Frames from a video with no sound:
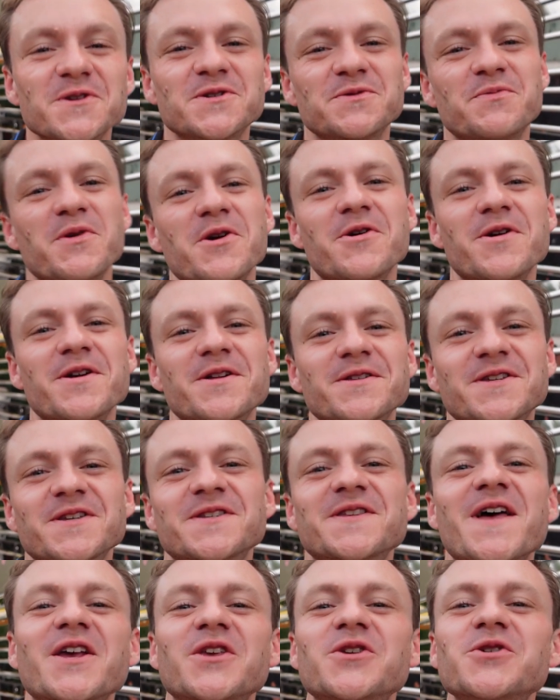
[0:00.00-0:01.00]
experience
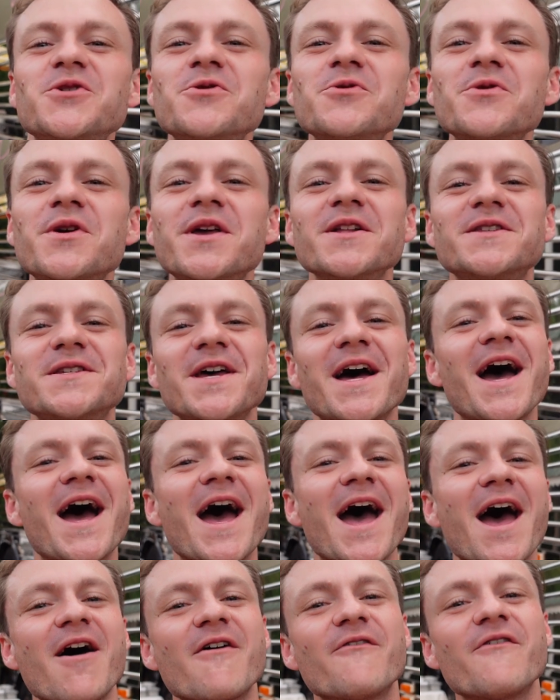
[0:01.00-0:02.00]
is that you get to
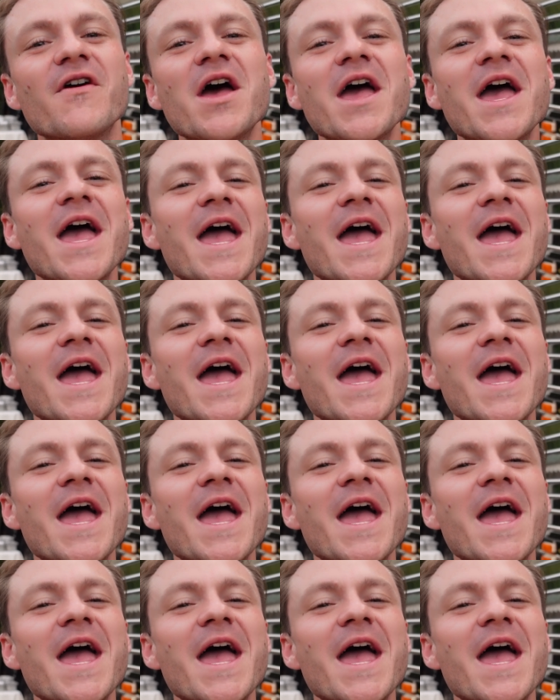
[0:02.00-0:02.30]
have